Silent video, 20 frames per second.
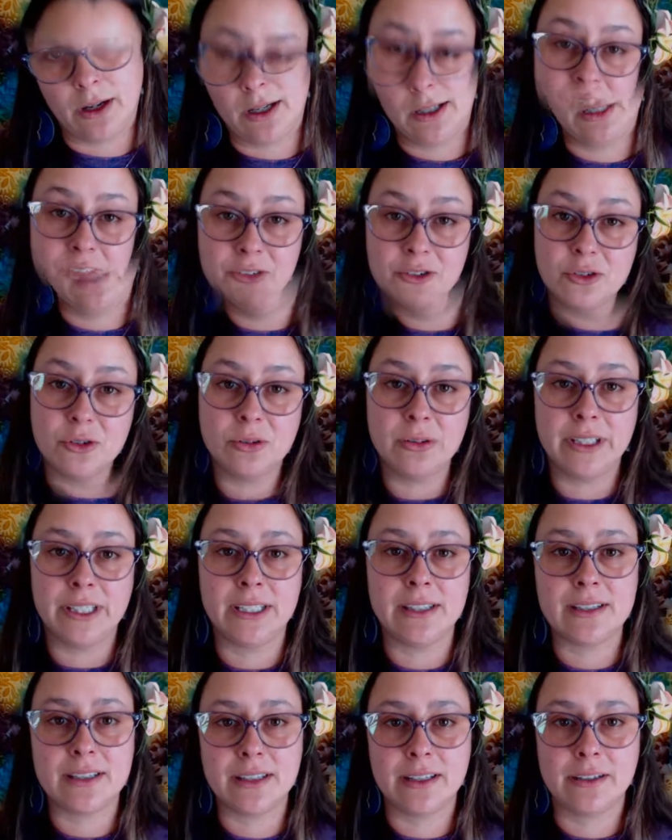And truly, is
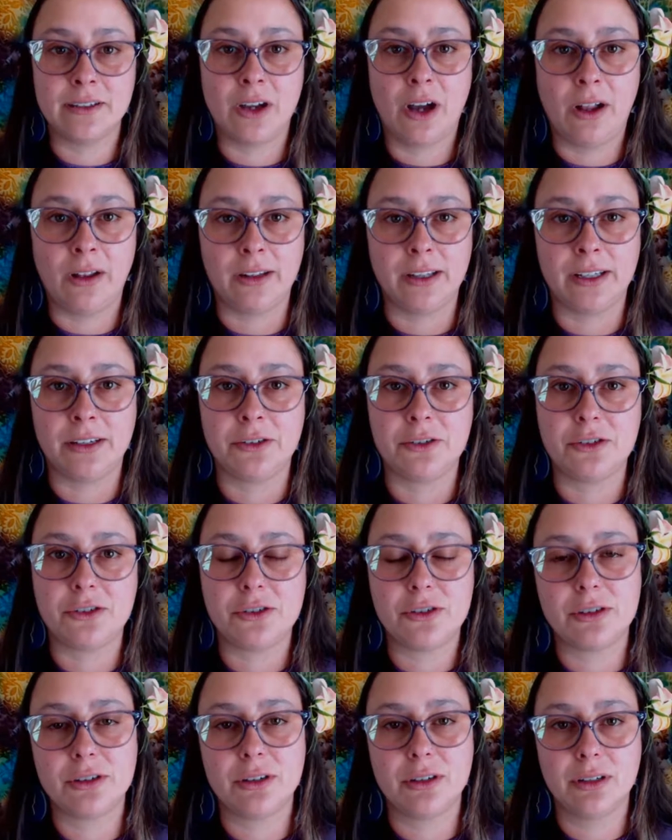the
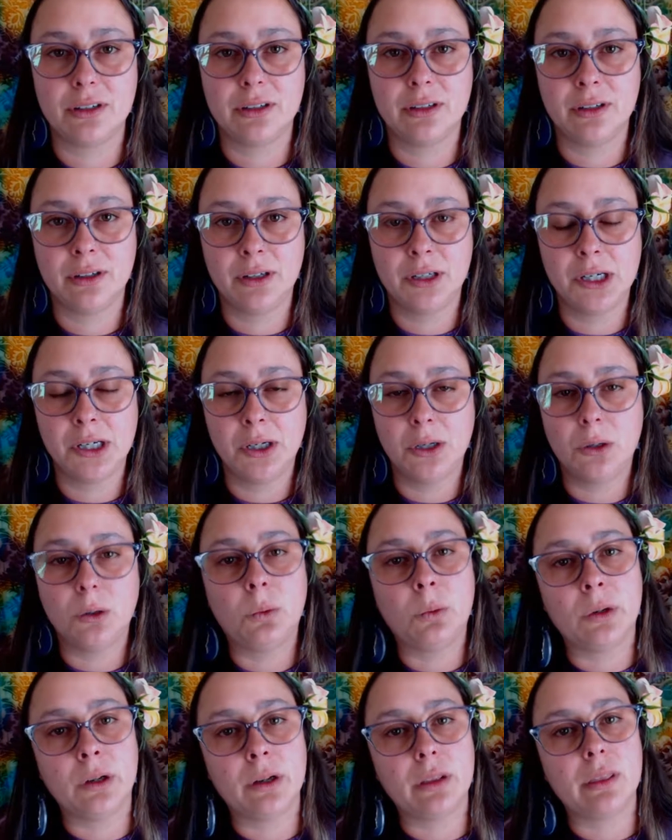knowledge
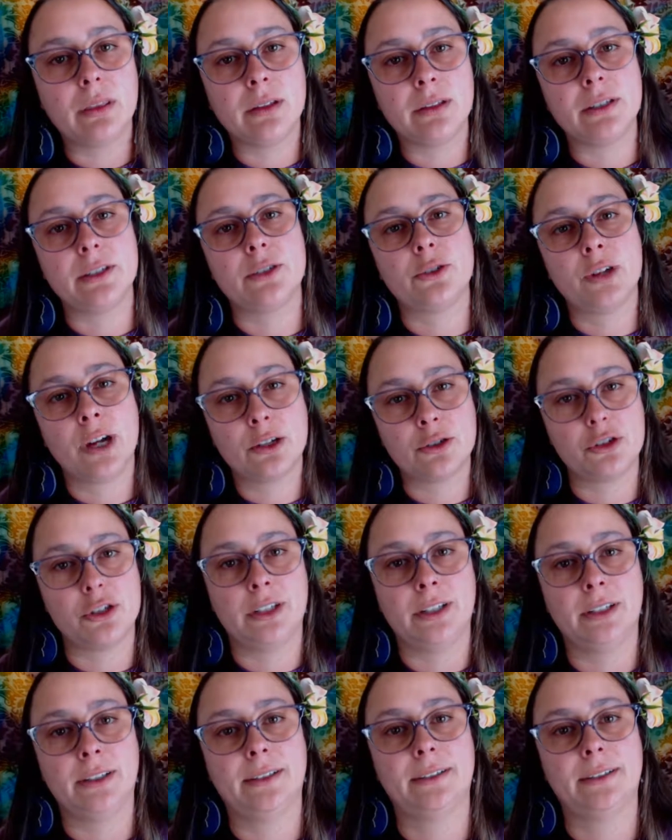worth the destruction?